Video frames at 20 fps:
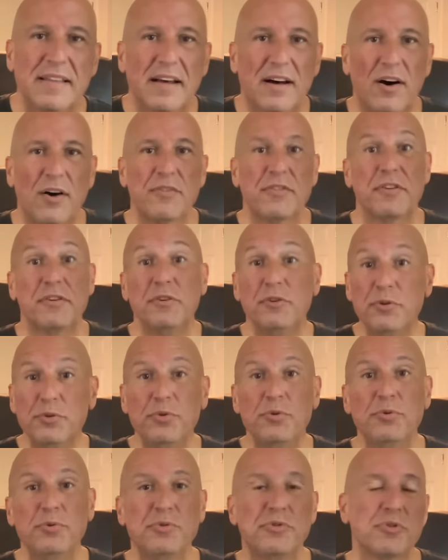on the
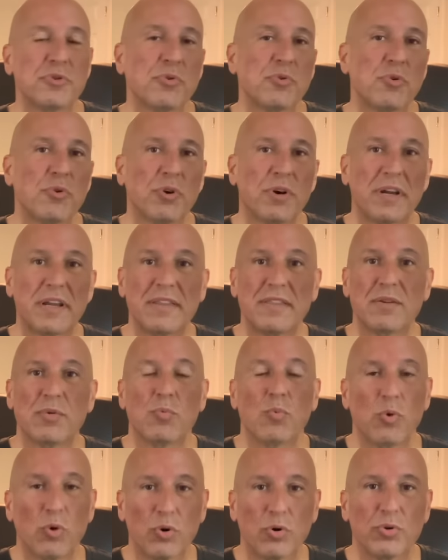news or in the
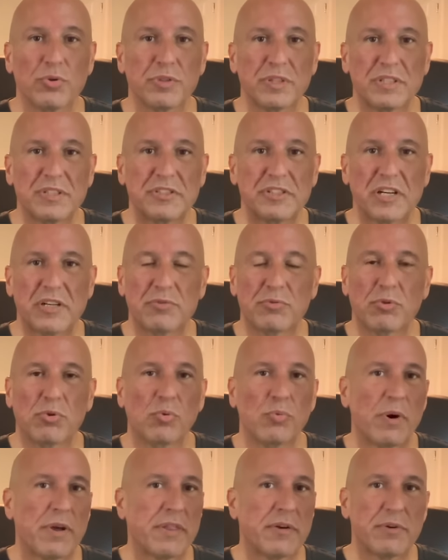world in
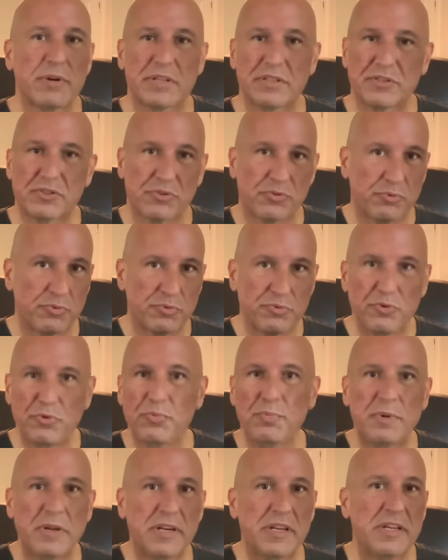general, whether it's through
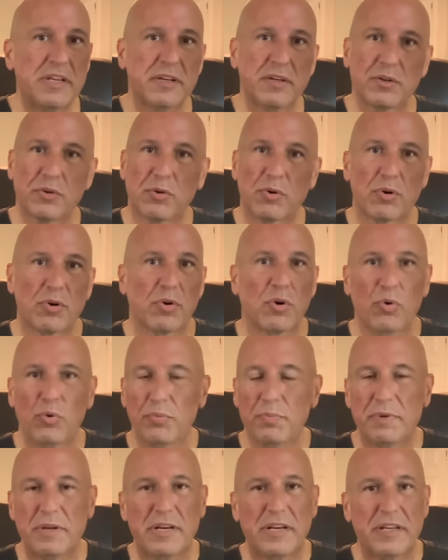new media or
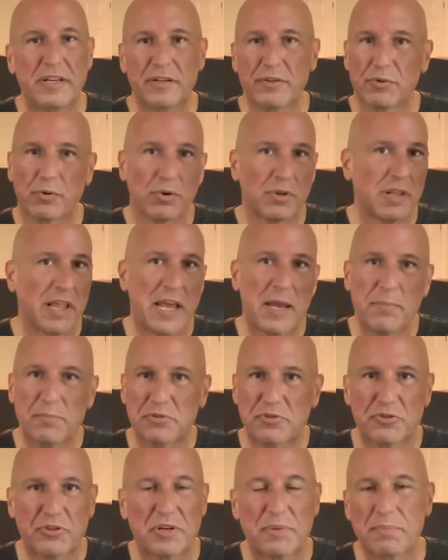old media or
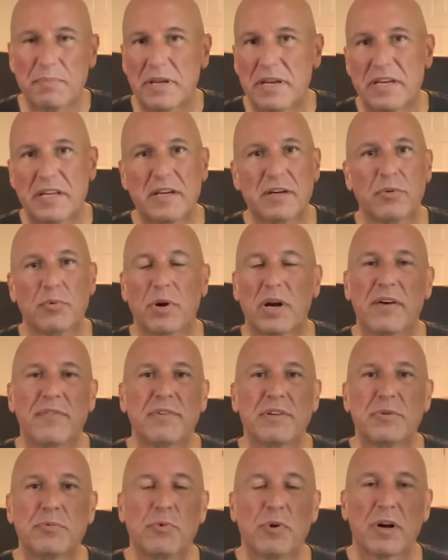lamestream media,
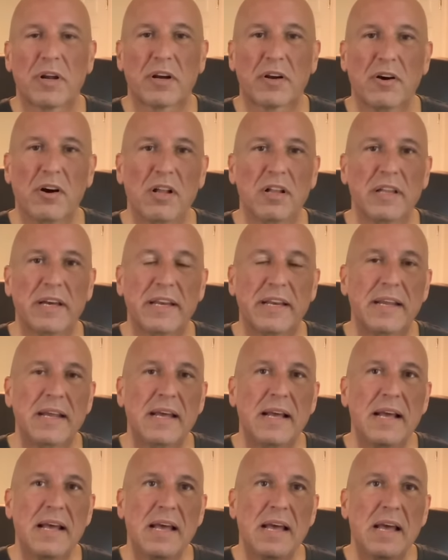whatever you want to call it,
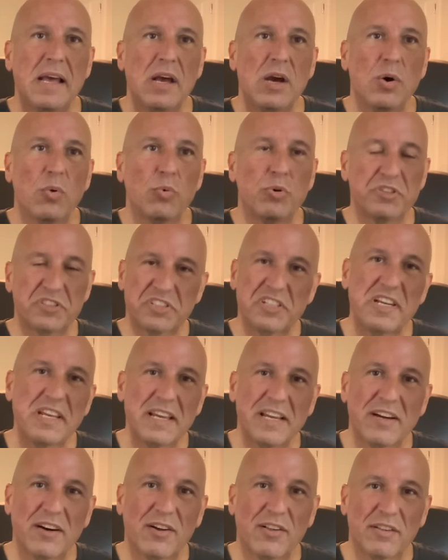we're
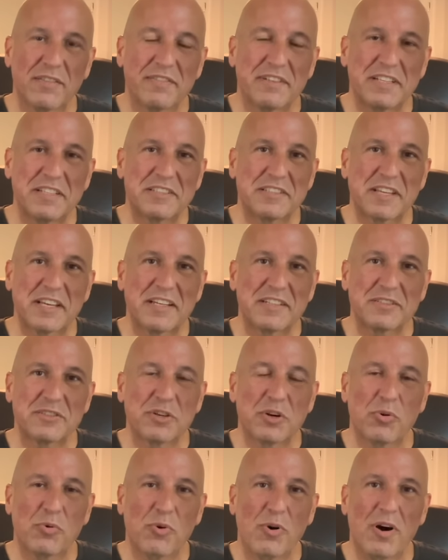seeing all of these things
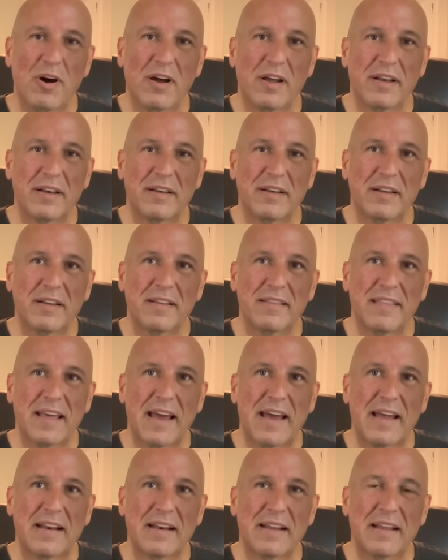go on
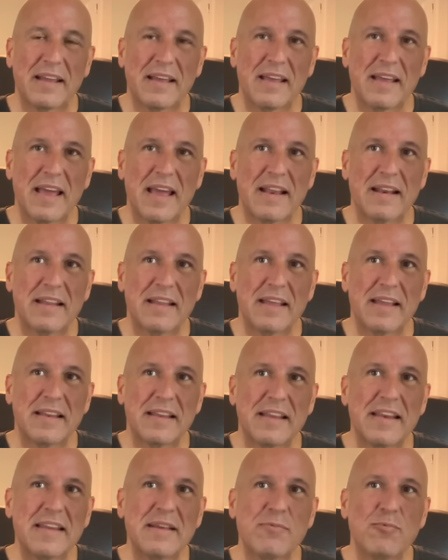that at, at
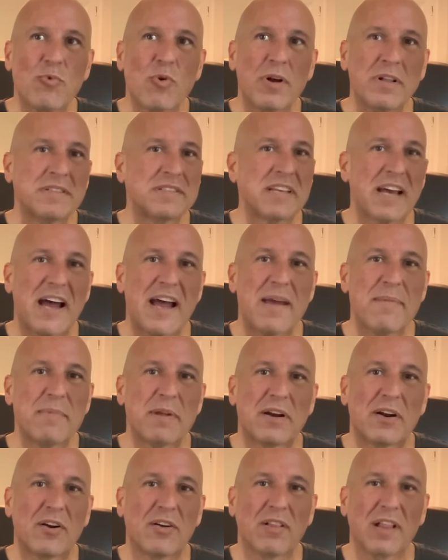any one time
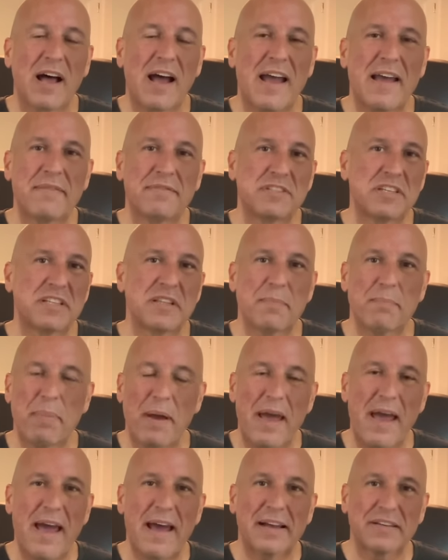in our lives in the
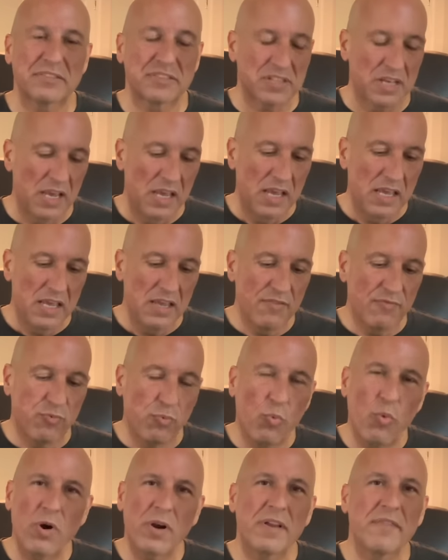past, if
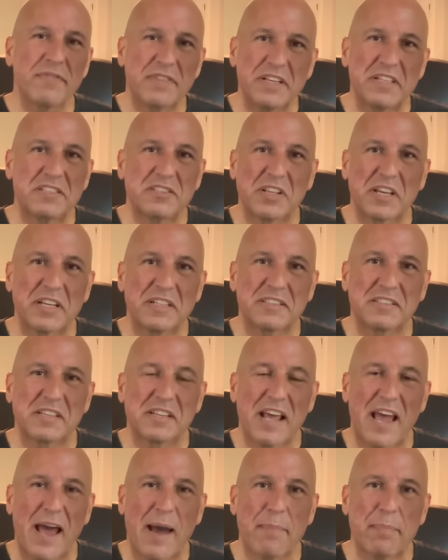one of these things
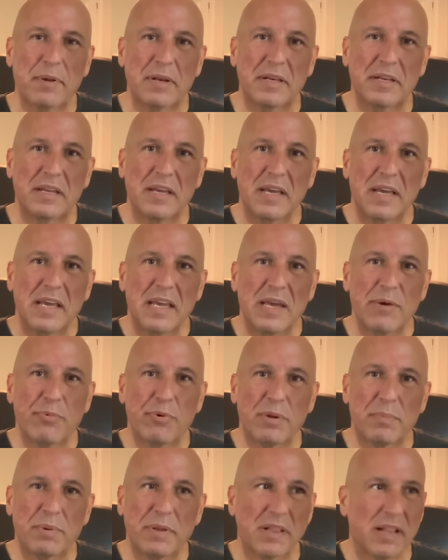had happened, it
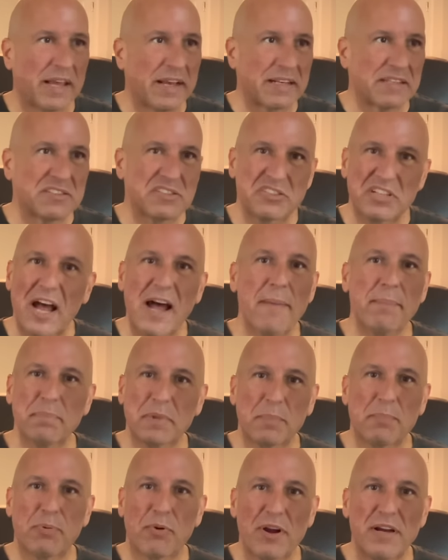would have been like, stop
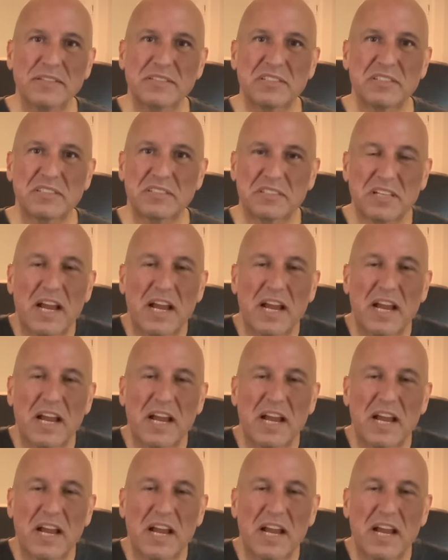the presses.